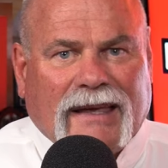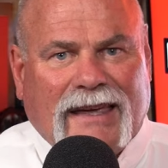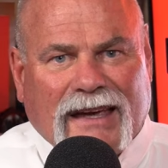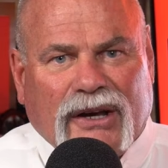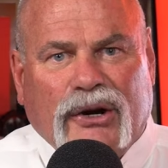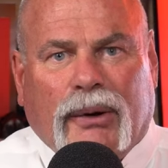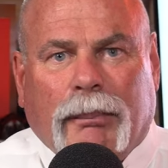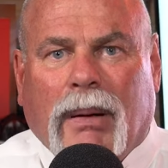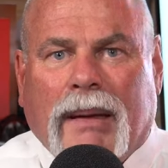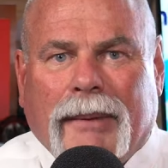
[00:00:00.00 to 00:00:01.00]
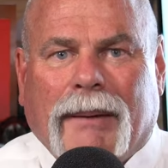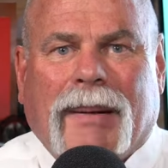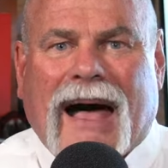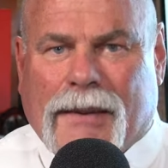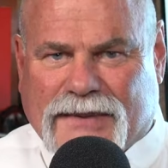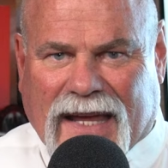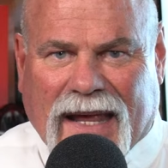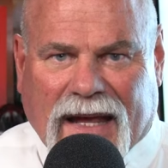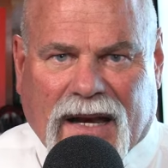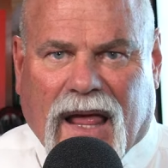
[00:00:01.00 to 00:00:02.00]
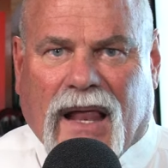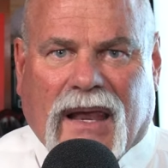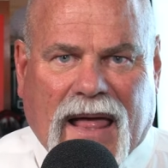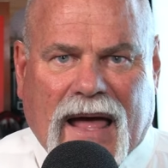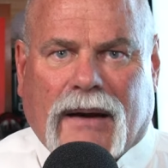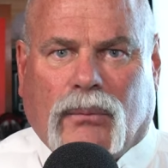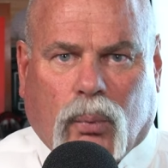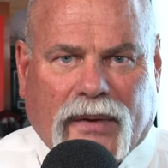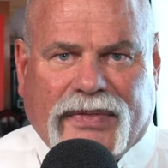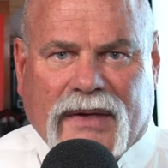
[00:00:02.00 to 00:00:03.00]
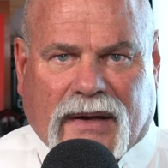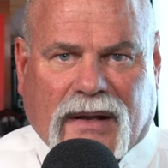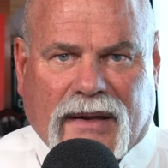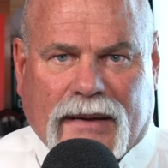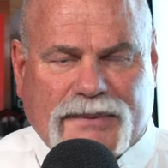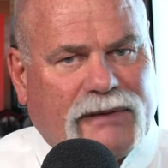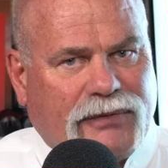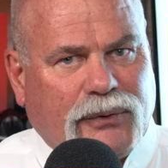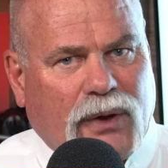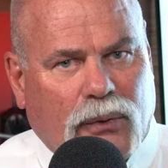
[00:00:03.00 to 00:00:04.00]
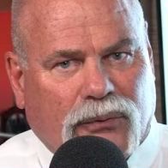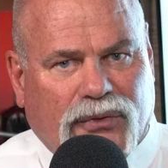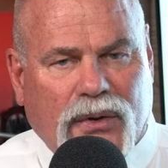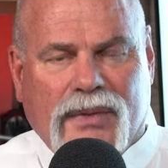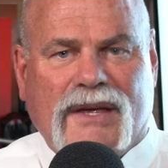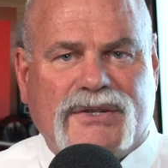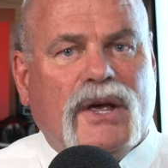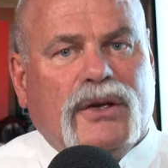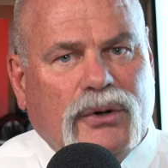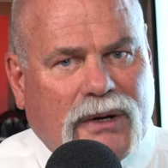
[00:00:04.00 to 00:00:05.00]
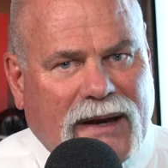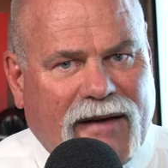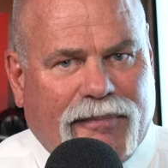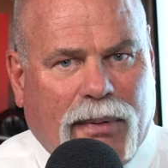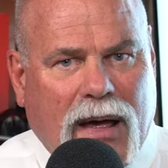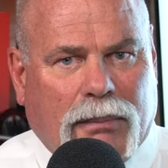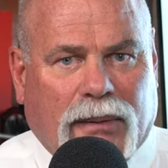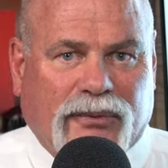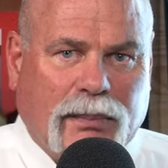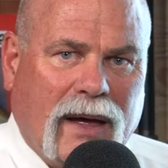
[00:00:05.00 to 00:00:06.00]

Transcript: Get your plumbing pipes in a line with the Eclipse. If you don't do this, you could have problems.